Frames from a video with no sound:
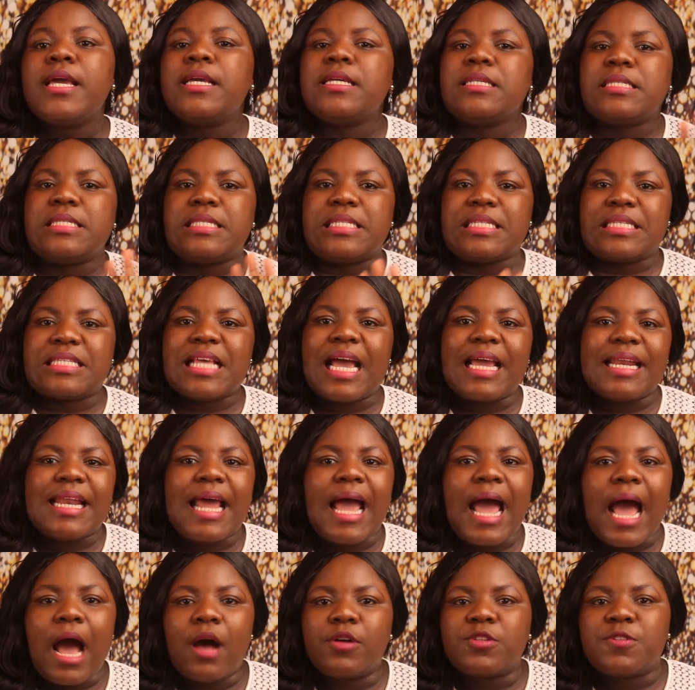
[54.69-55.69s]
his
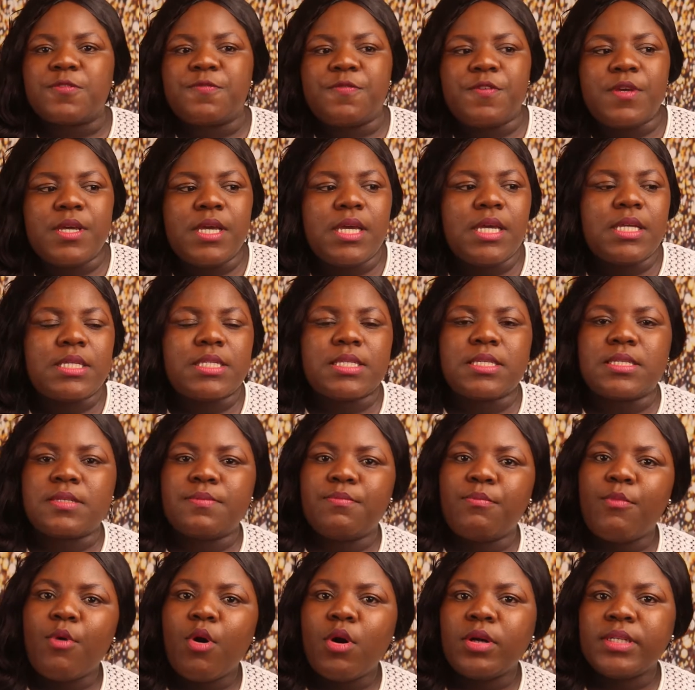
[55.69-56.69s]
designer outfits, his
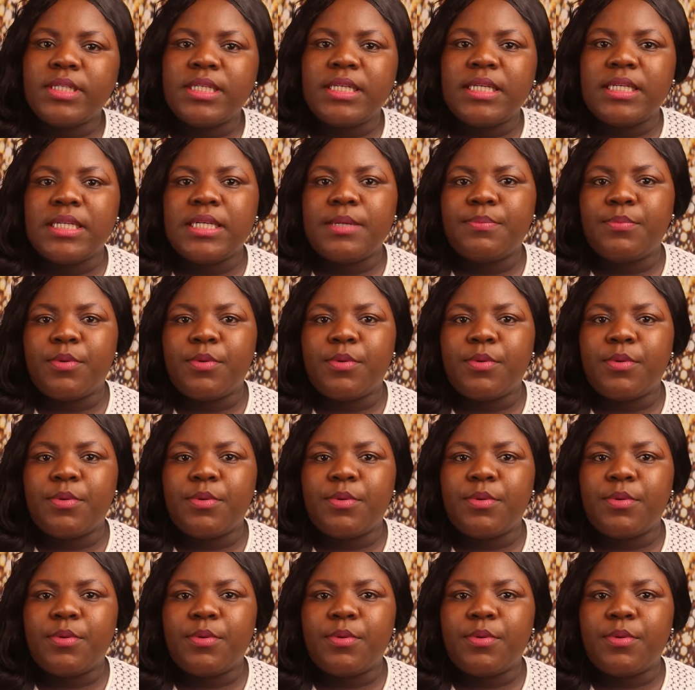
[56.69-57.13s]
money,